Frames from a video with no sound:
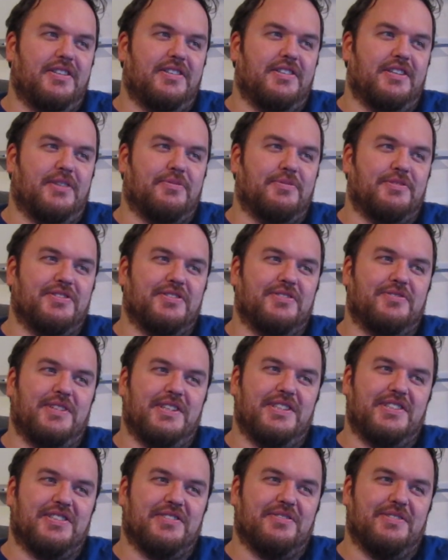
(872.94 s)
Darb wasn't
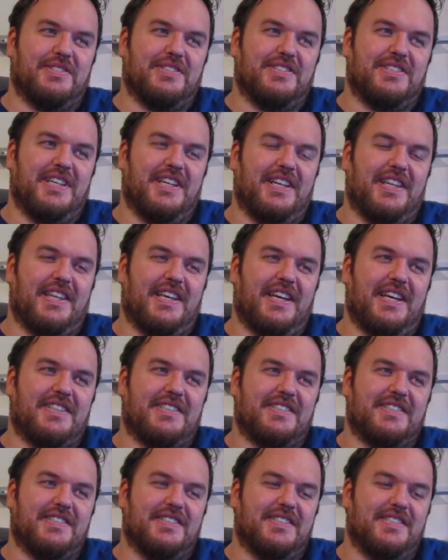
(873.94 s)
quite sure what to say to
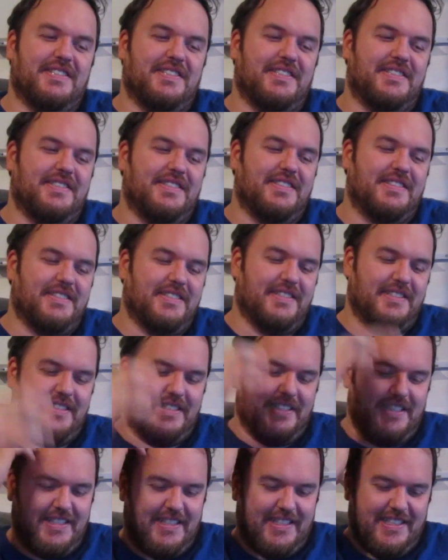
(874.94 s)
that.
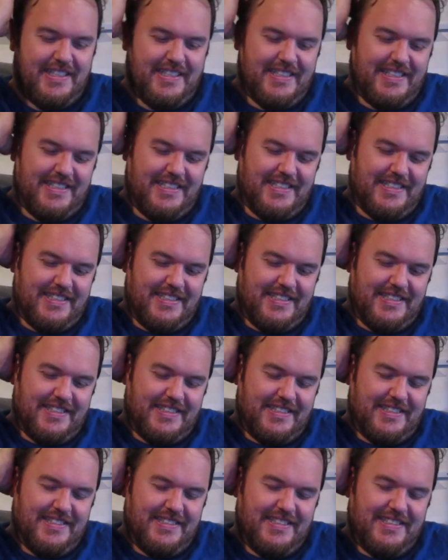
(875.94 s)
Uh,
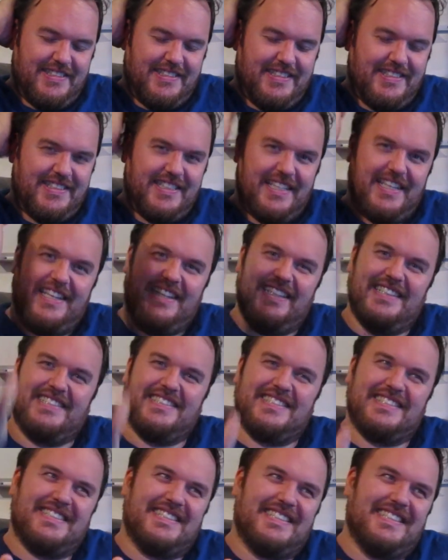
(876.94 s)

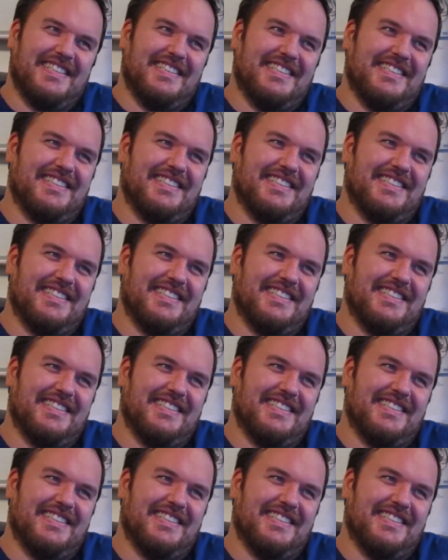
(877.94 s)
thanks?